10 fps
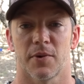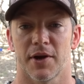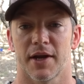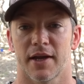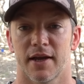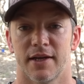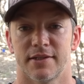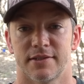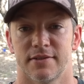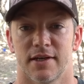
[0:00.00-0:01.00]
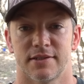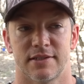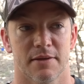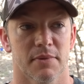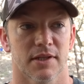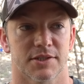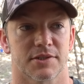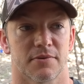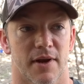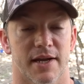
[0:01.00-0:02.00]
wearing a, a
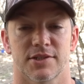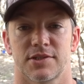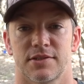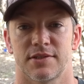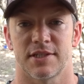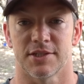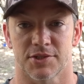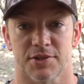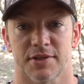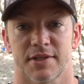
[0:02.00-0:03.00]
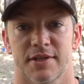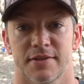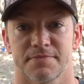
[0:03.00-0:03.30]
Demolition Ranch t-shirt.